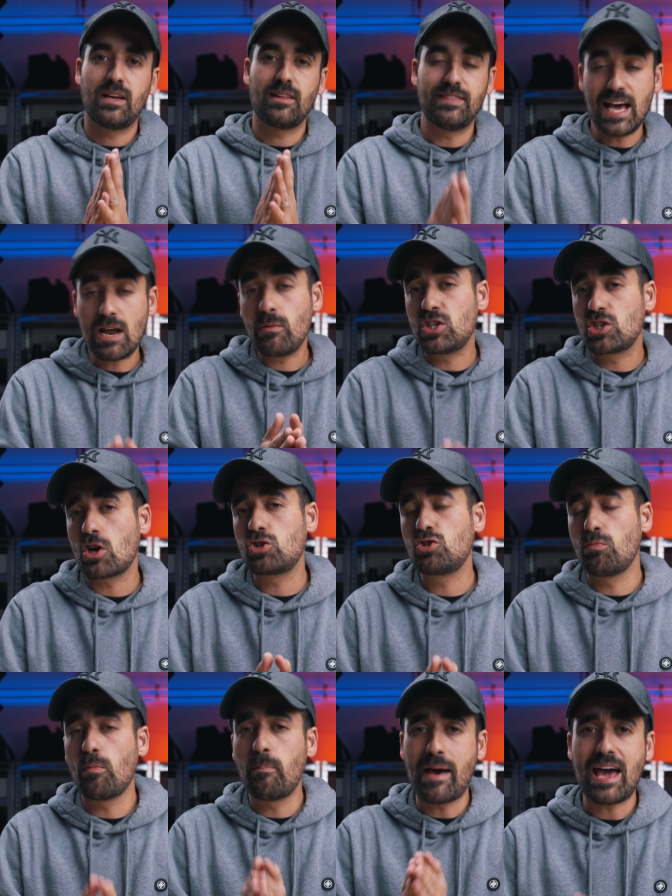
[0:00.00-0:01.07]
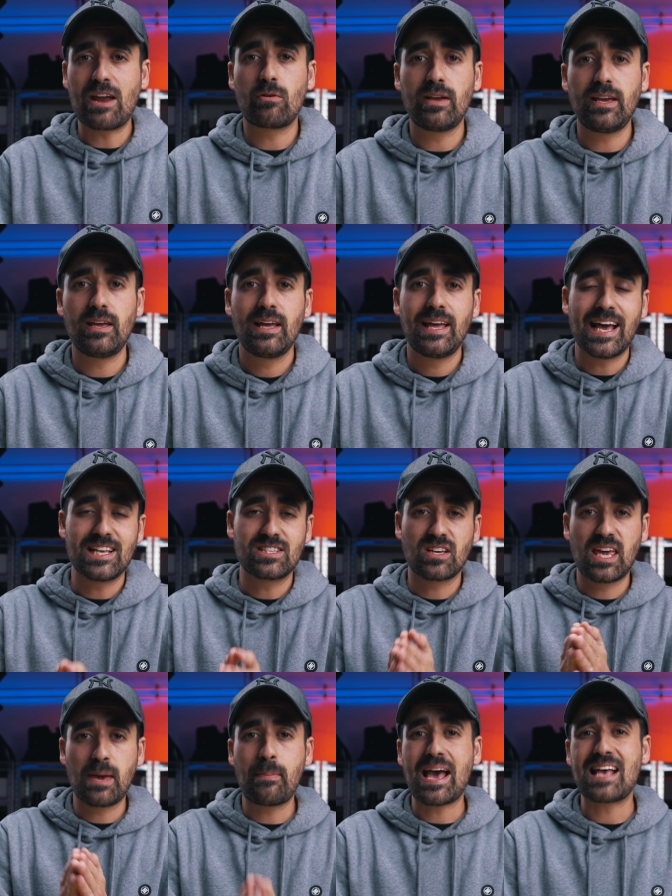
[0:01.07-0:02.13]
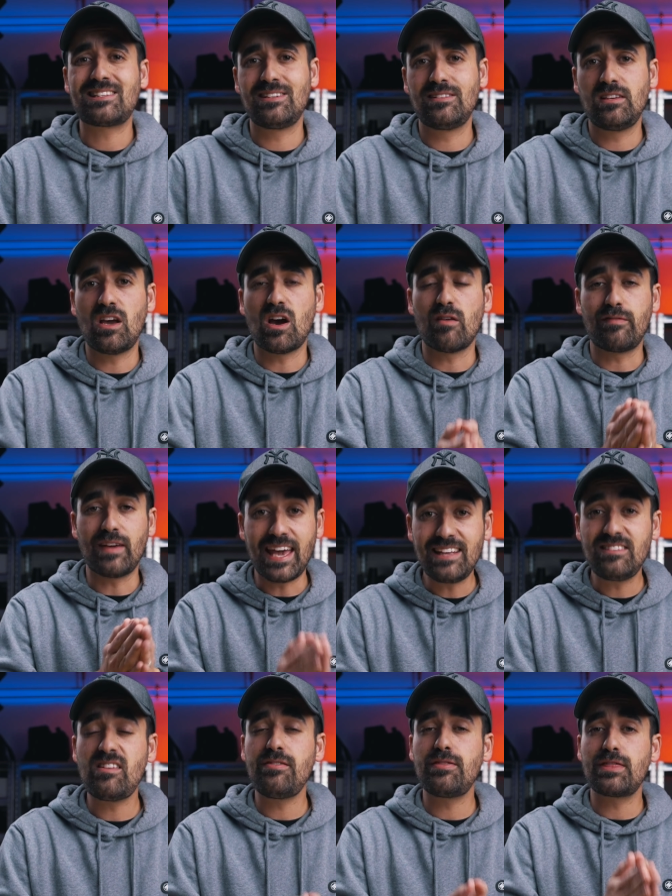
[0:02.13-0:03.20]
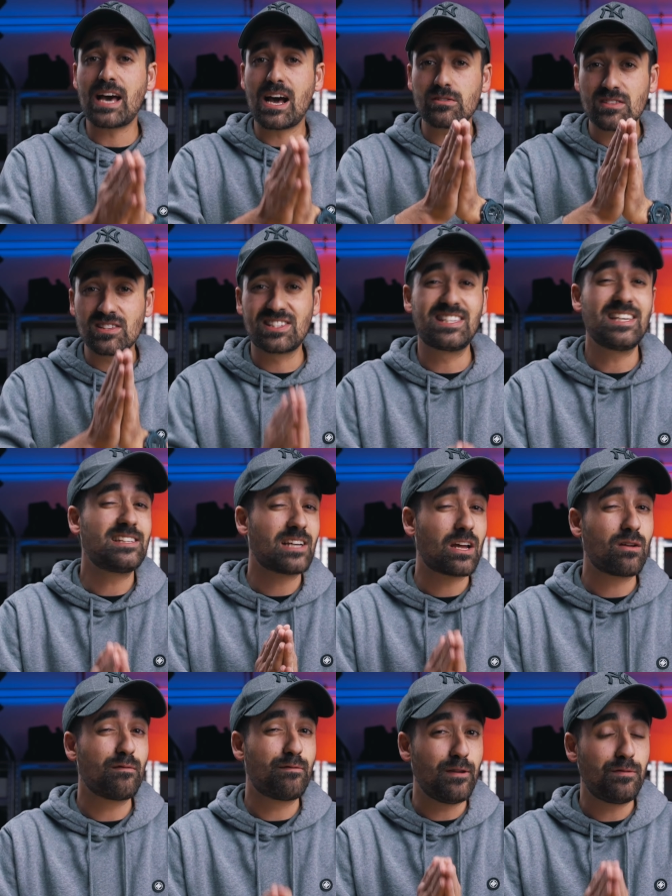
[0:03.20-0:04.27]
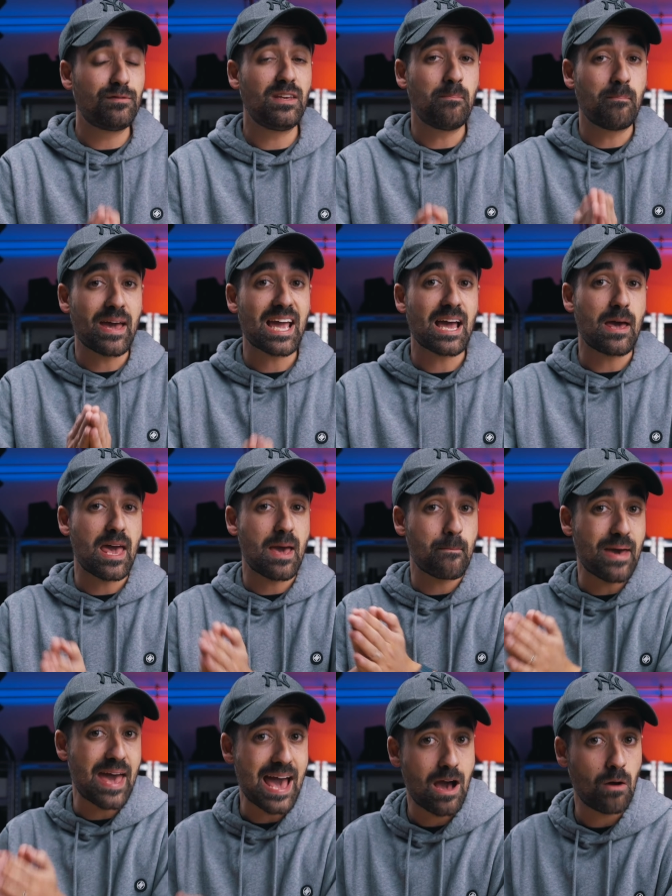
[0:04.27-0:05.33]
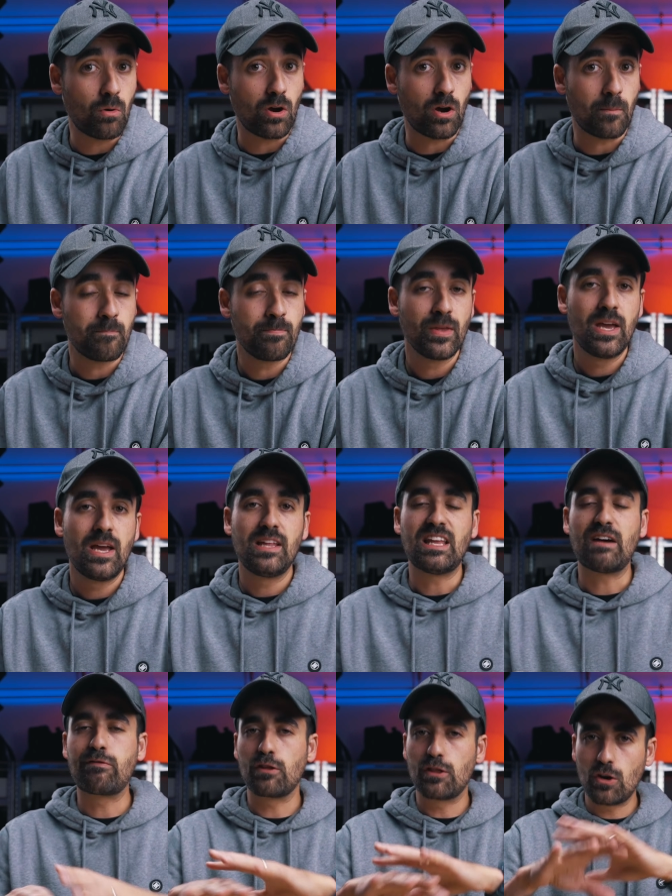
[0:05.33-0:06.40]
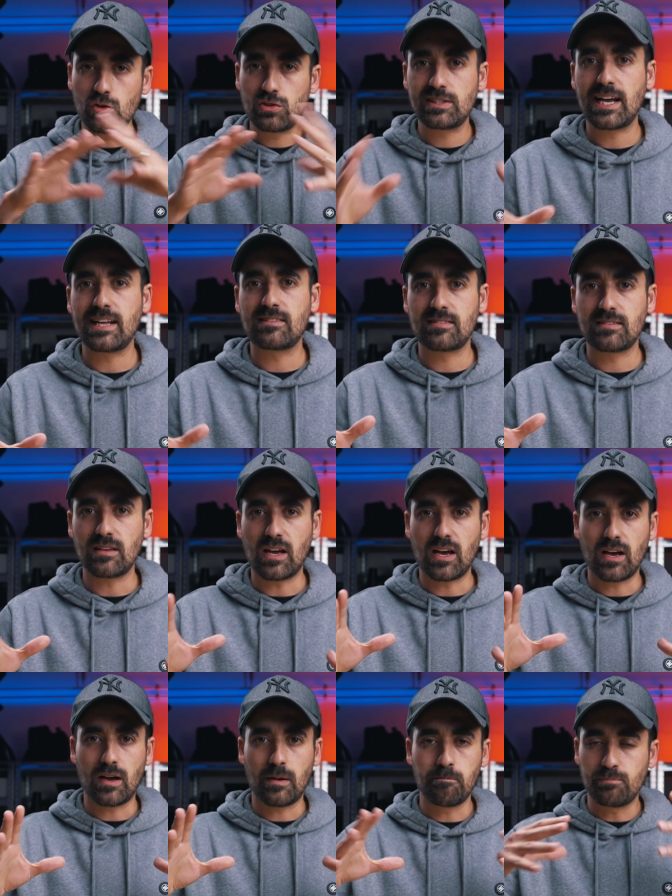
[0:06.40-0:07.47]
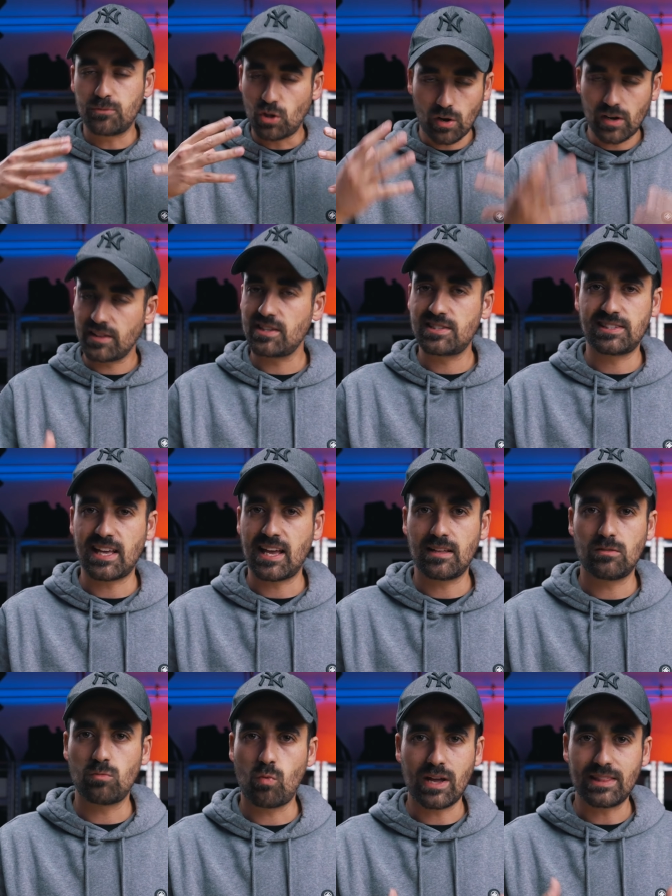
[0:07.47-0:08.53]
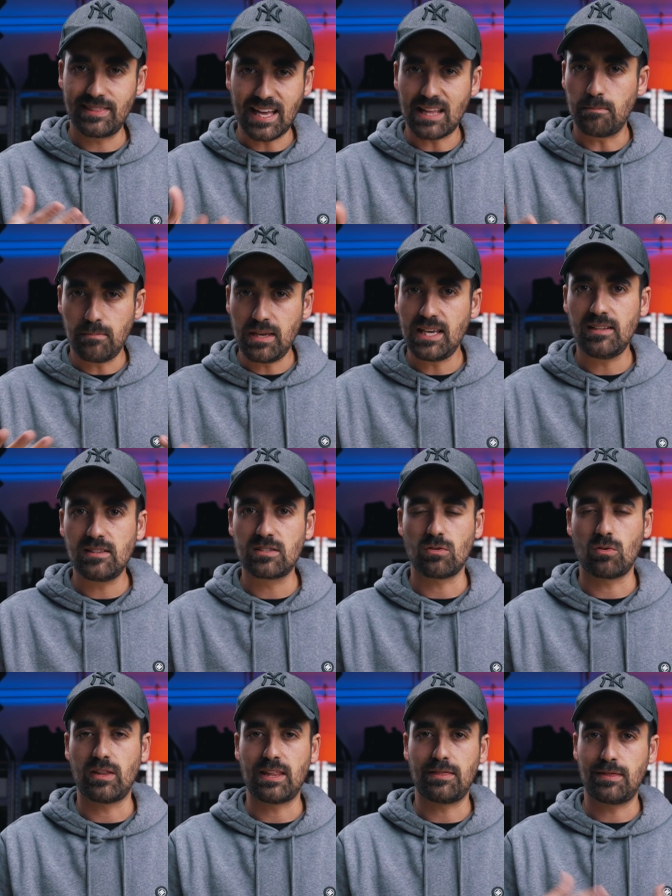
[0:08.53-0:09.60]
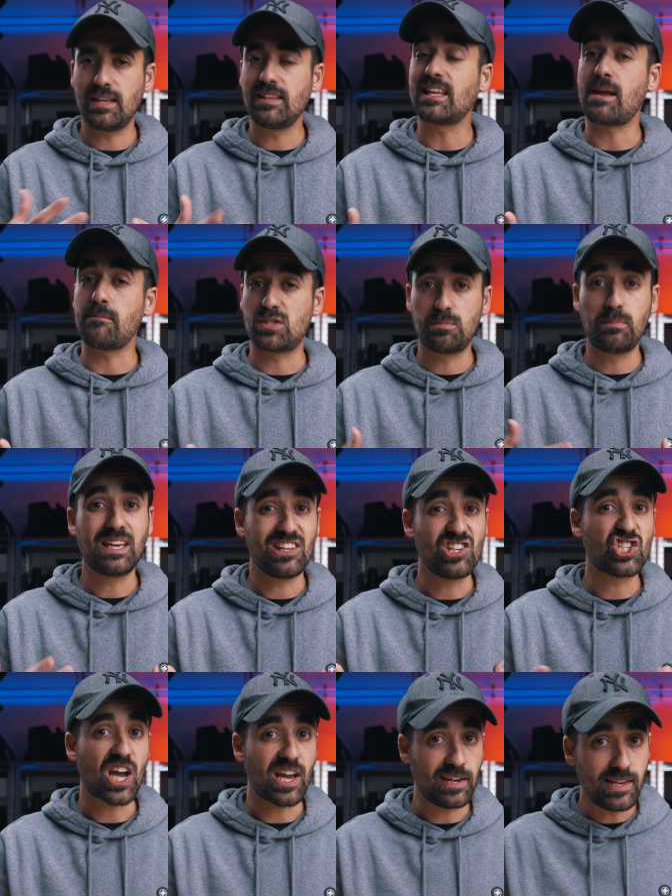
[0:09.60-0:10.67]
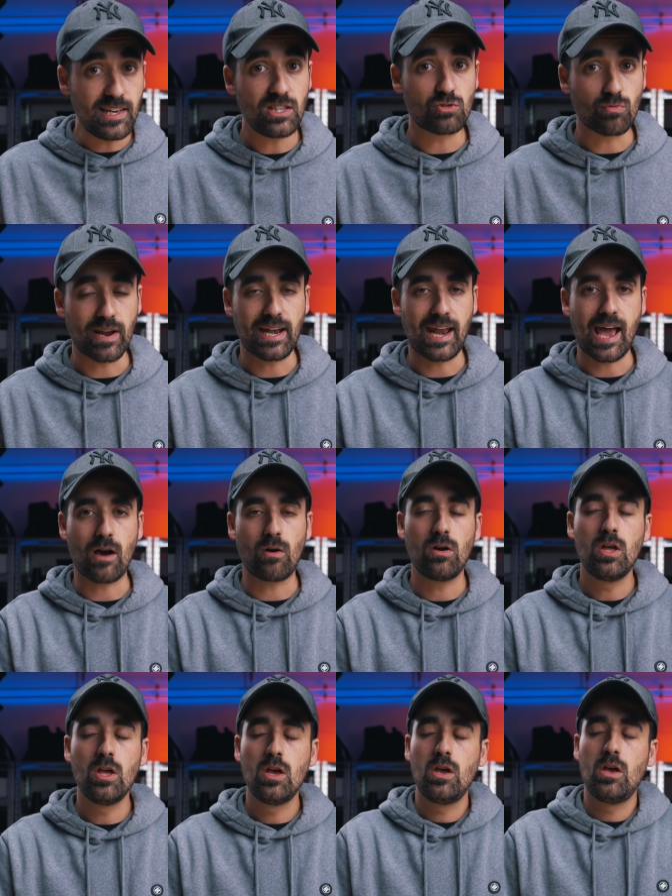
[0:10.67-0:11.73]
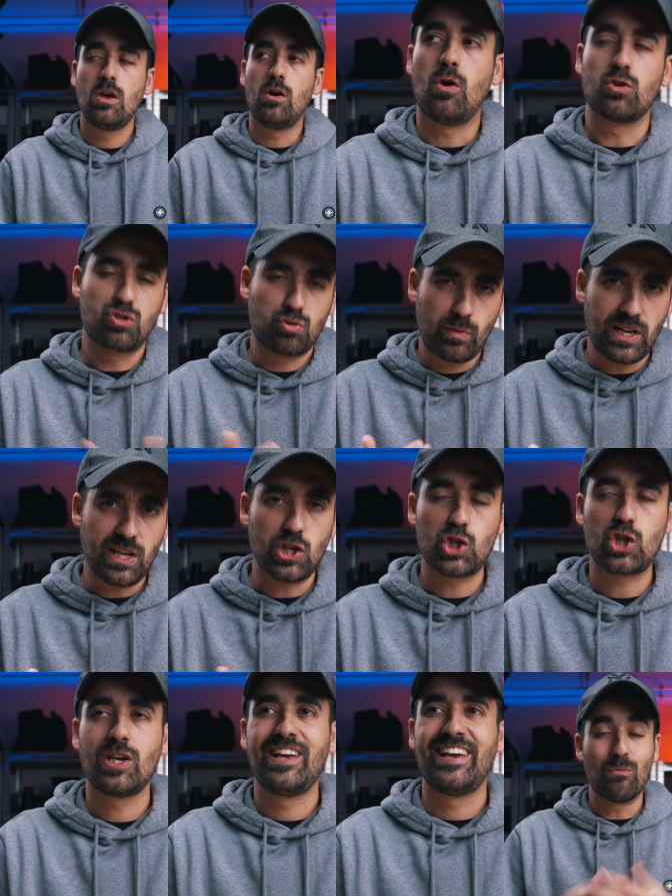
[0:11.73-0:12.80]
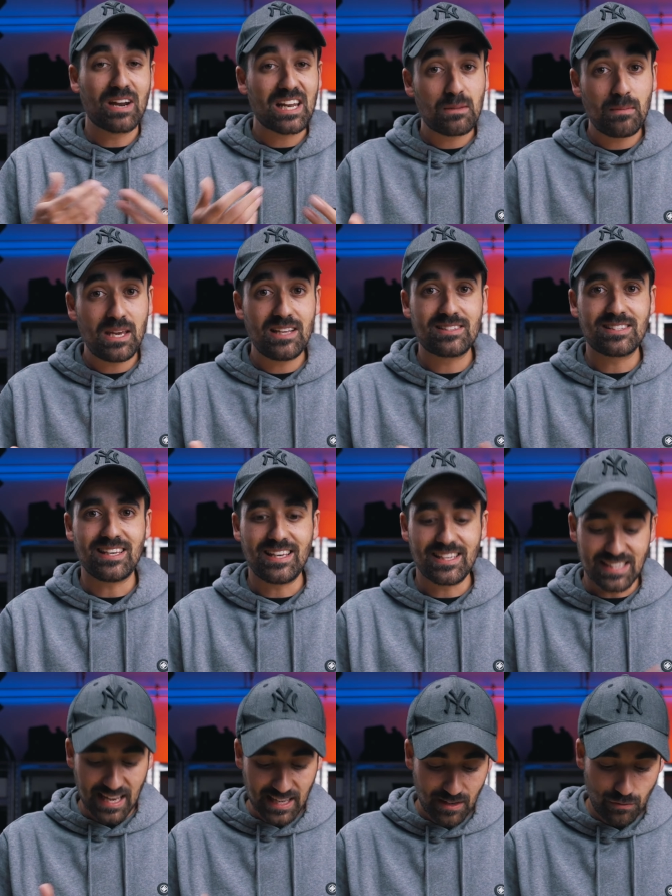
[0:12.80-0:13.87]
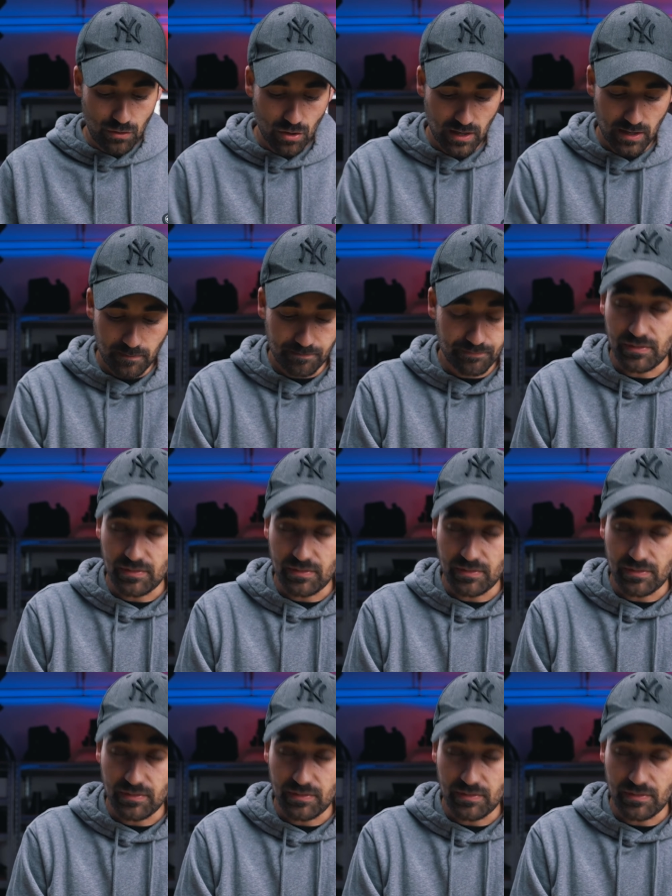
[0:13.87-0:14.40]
That rechargeable battery has a capacity of 18,650 mega amp hour. Now, for those that don't understand what that means, or that think that I'm speaking Chinese right now, or Swedish, what it means is, I give you